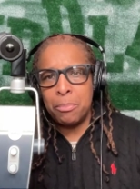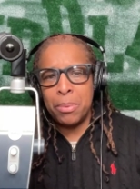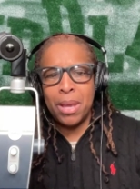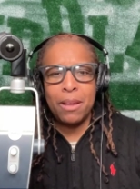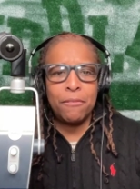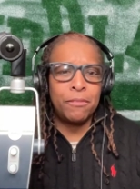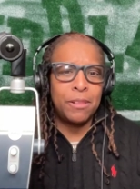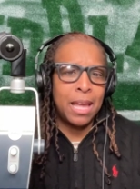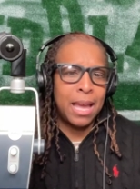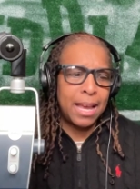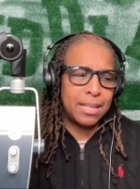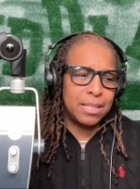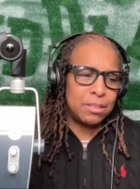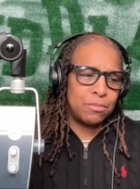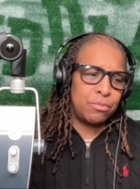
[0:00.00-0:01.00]
pink flag
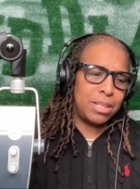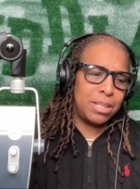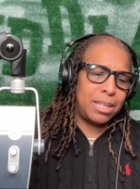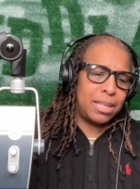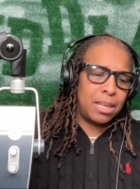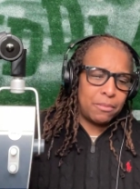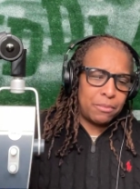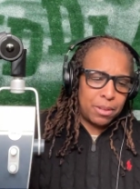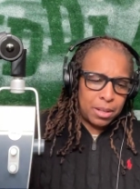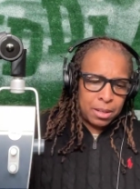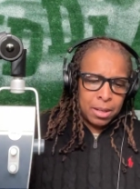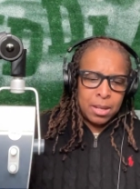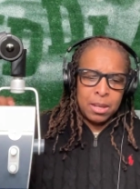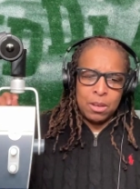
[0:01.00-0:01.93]
is really giving